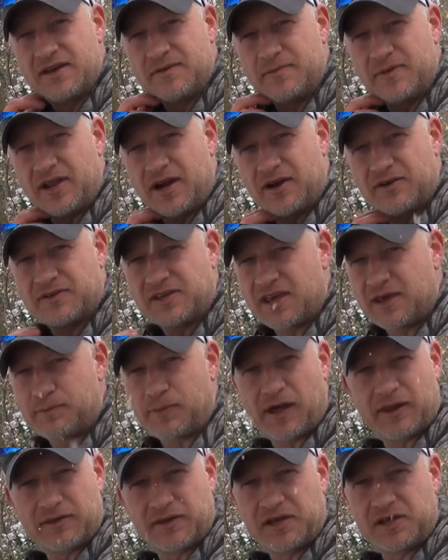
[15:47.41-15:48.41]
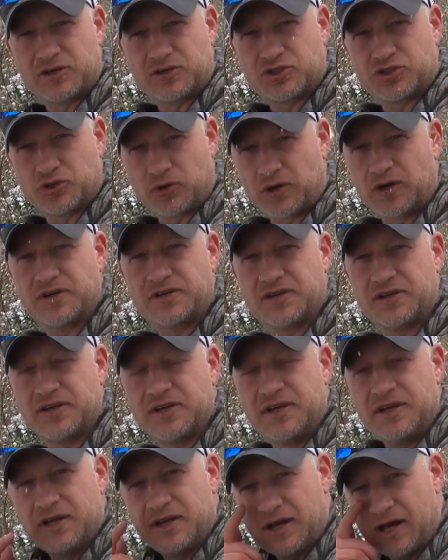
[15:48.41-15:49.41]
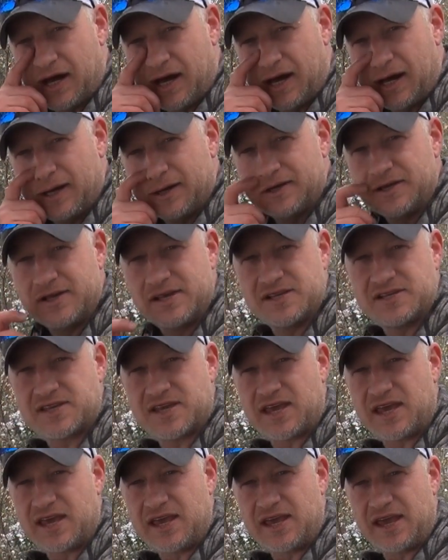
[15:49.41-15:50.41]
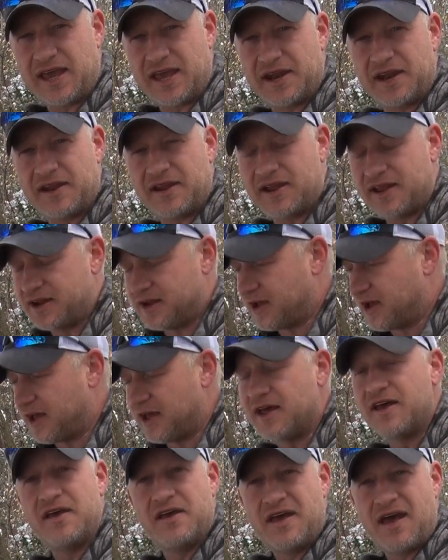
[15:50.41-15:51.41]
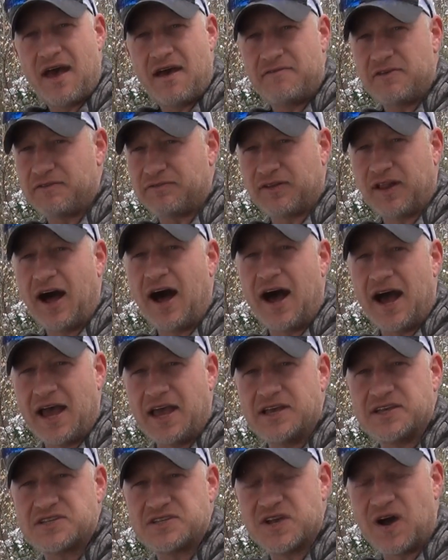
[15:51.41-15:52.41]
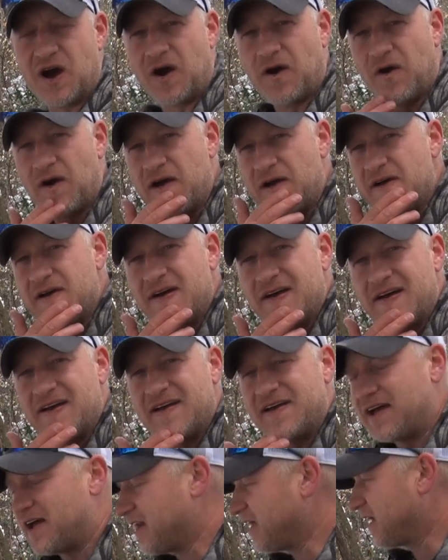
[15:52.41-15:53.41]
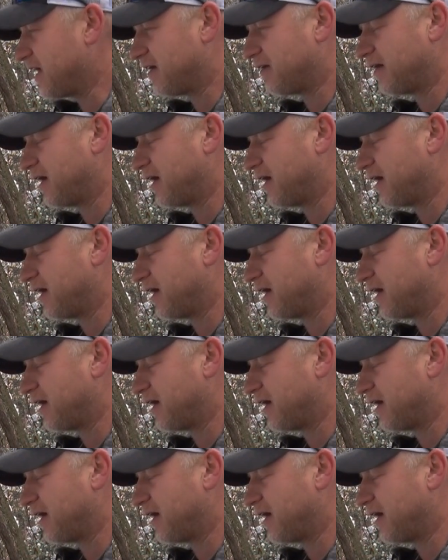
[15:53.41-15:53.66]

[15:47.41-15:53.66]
you know, keep that leader short is key, and a heavy fly. So anyhow,